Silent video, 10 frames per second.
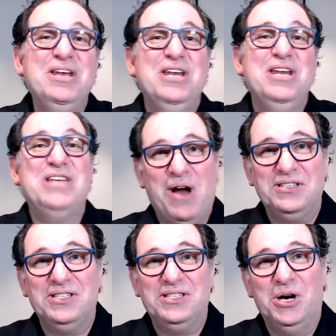so I'm going to
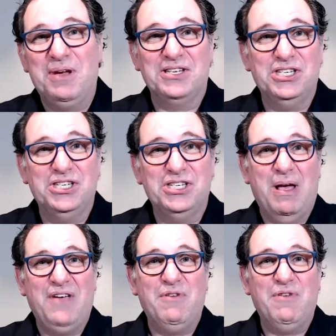digress here because this
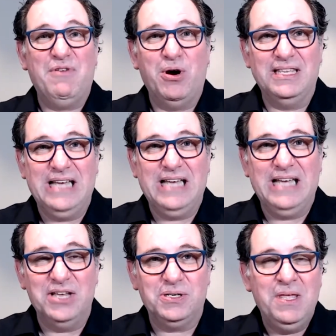is my favorite part of the
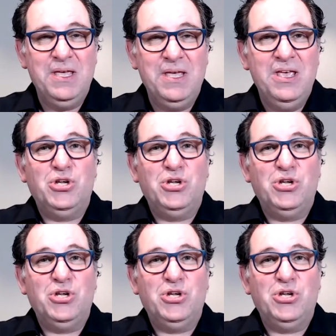test.